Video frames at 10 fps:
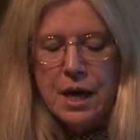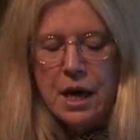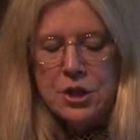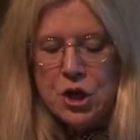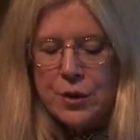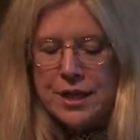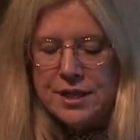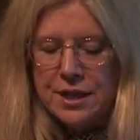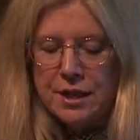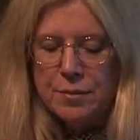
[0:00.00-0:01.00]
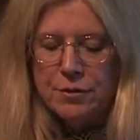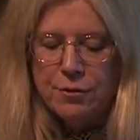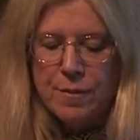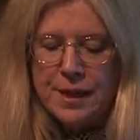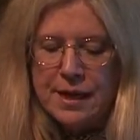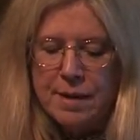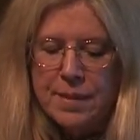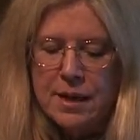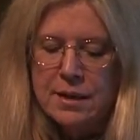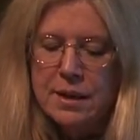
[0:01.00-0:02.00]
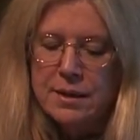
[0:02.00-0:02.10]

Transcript: A jogi singer performing among